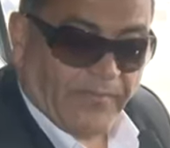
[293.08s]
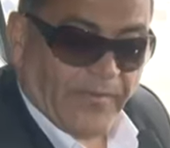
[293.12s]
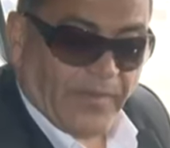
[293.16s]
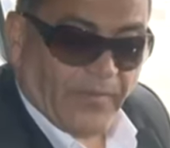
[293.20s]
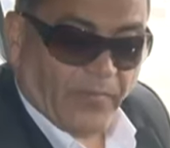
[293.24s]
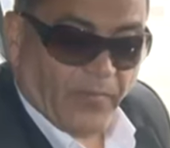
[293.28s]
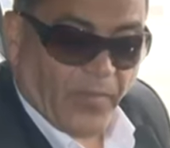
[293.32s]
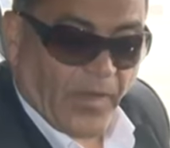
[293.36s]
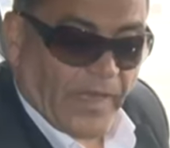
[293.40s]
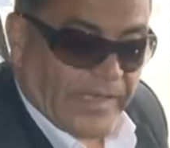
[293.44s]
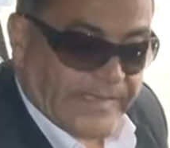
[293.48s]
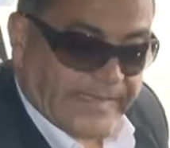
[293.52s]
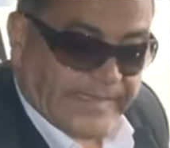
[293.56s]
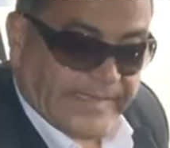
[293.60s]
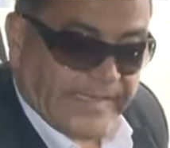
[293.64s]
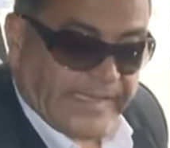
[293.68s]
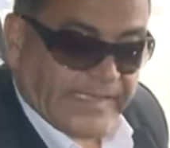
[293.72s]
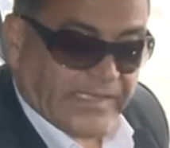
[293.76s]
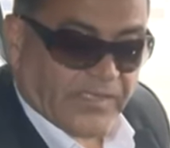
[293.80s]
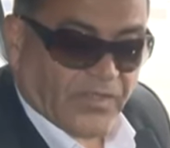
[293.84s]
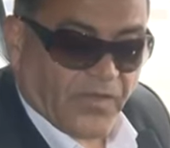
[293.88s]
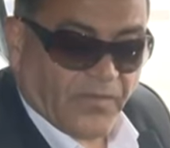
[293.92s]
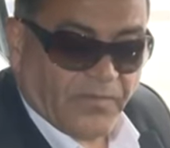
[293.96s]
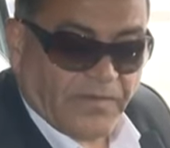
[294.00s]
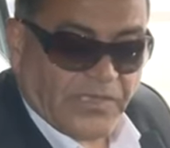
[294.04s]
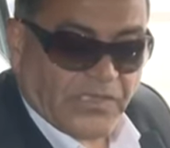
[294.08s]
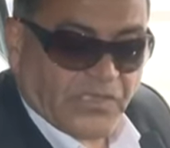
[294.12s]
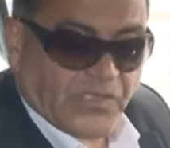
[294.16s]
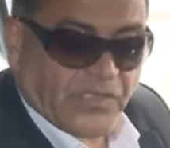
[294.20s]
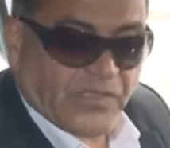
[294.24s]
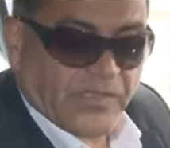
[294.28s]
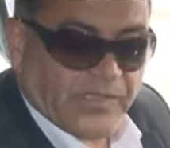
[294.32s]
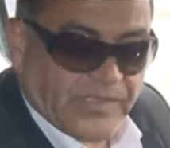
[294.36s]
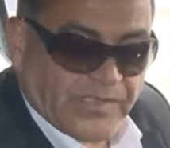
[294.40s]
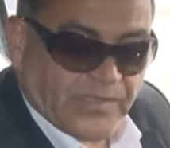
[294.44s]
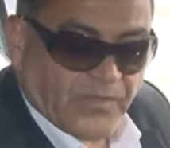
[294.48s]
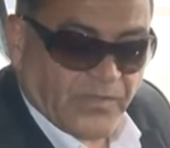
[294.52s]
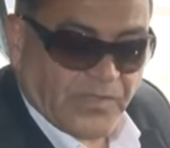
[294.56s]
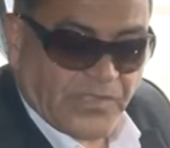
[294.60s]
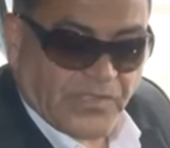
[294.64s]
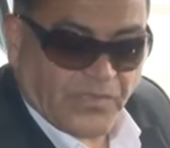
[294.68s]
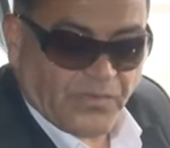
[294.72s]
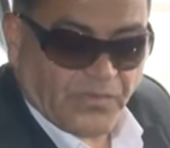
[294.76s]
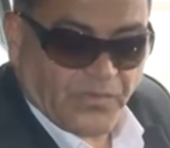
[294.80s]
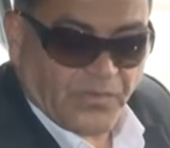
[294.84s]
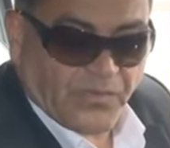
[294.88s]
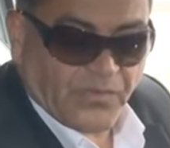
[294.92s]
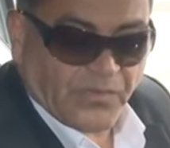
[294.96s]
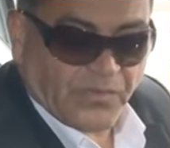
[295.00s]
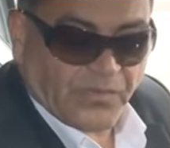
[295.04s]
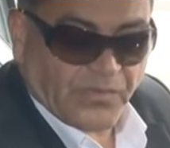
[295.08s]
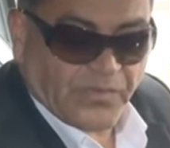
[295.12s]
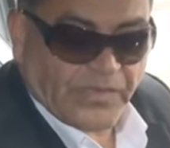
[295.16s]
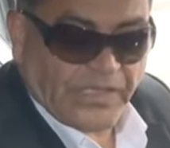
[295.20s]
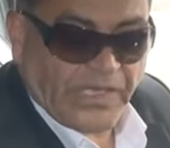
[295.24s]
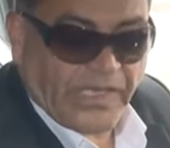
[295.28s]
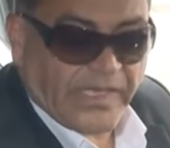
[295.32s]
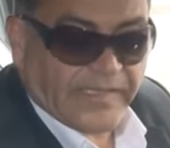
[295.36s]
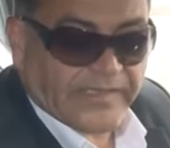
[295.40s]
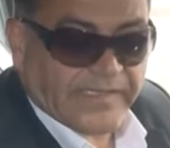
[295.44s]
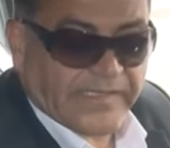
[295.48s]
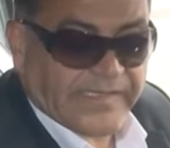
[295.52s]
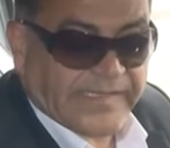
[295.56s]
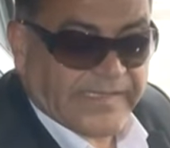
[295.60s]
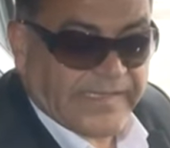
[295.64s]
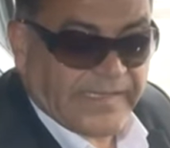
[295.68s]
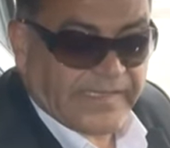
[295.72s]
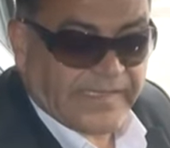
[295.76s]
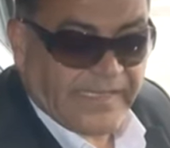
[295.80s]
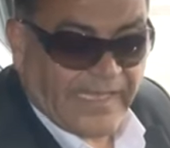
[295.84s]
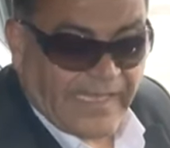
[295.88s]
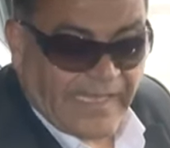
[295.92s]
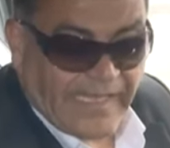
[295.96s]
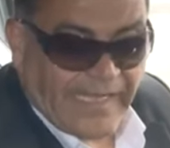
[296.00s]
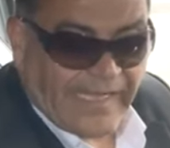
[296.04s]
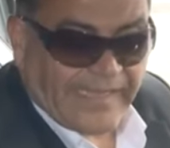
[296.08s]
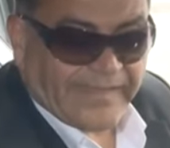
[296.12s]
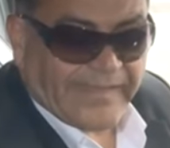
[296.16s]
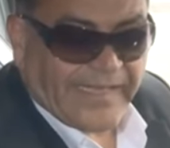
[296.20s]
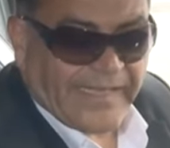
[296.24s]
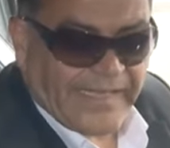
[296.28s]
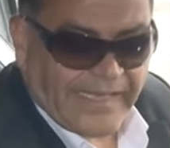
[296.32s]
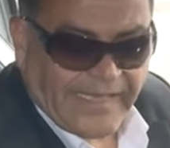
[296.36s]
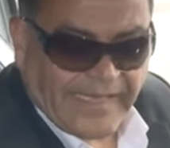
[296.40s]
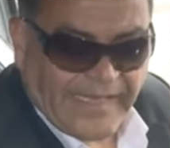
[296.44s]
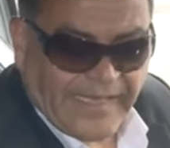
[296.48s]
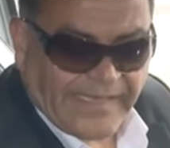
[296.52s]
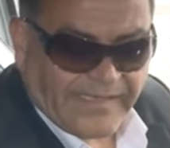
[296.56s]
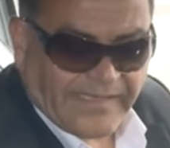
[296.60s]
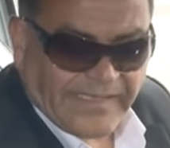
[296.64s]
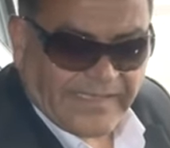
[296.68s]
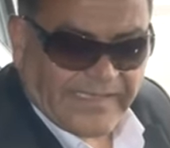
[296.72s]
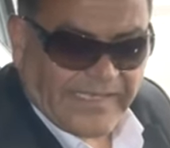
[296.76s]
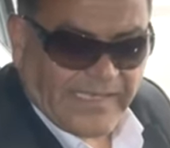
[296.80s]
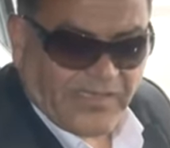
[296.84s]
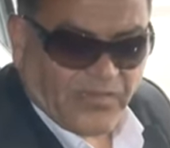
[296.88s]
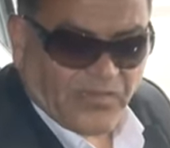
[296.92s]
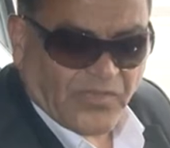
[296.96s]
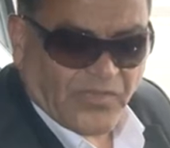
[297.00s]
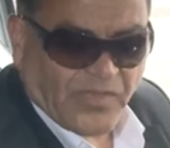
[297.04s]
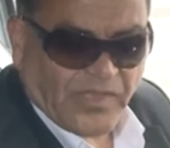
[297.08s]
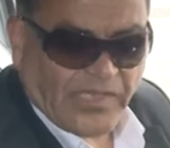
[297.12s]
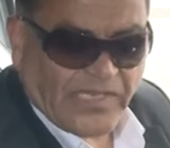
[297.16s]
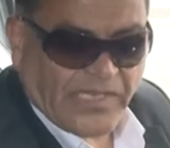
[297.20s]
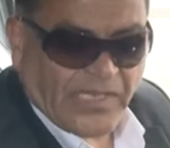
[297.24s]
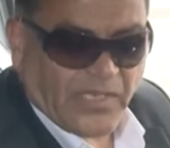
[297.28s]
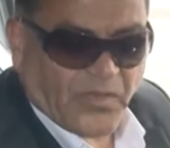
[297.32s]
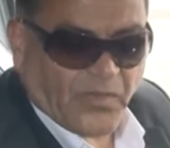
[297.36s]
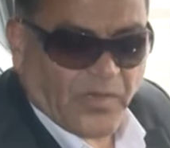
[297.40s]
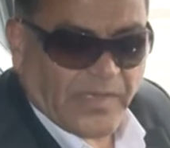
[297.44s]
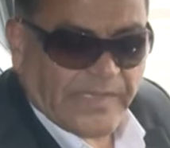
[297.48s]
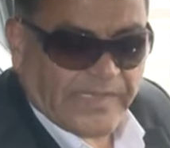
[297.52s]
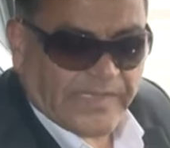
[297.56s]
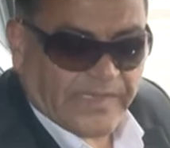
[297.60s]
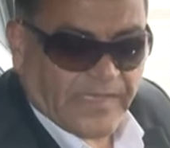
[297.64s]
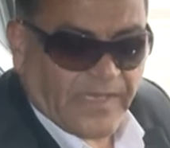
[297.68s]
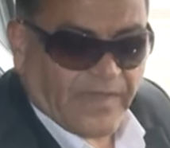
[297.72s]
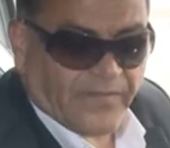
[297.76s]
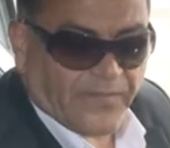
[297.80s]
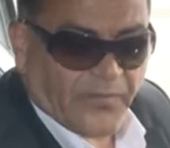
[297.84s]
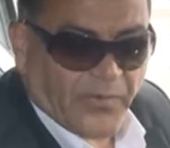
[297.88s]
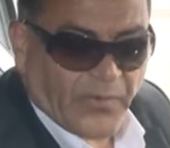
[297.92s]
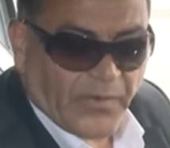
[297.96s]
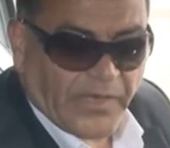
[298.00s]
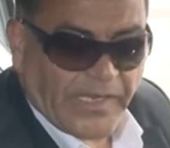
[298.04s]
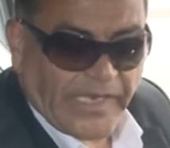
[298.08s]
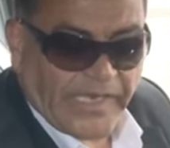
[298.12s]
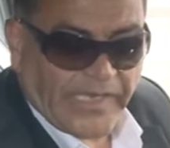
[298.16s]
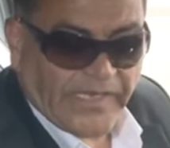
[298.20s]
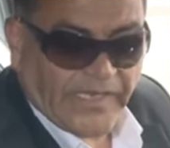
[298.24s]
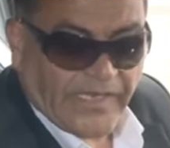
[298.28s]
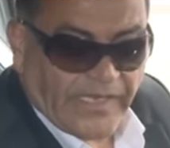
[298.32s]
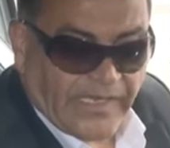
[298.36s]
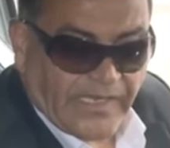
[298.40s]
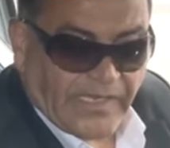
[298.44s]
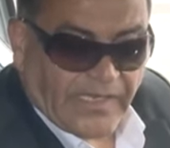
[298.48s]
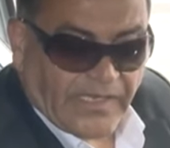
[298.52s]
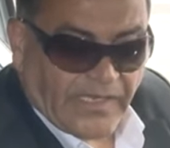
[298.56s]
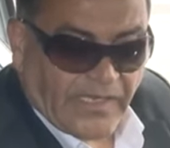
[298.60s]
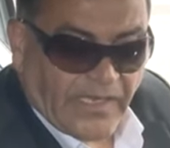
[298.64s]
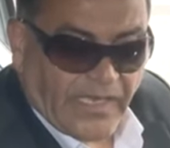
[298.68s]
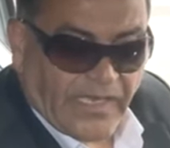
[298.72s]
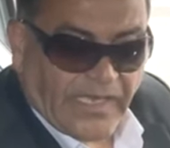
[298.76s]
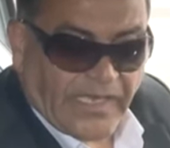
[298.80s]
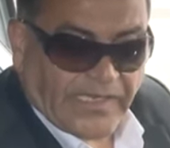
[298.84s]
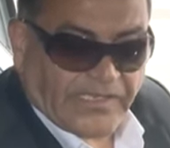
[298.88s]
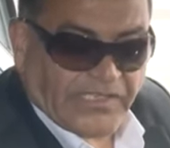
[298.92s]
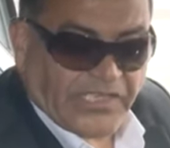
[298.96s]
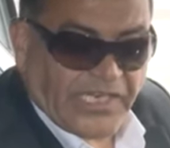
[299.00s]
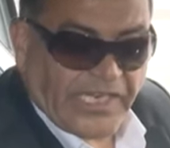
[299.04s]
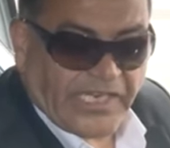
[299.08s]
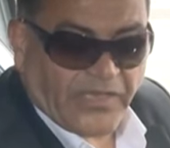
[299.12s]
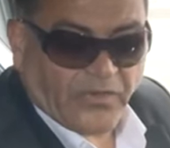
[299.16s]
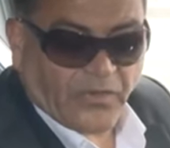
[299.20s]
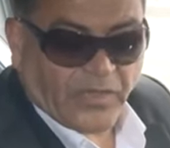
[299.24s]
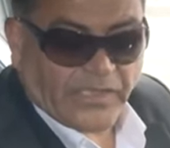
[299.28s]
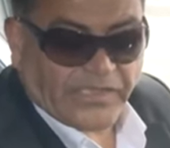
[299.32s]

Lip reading: with one set, so we switch to the other set, and the ATC usually requests of, okay, check your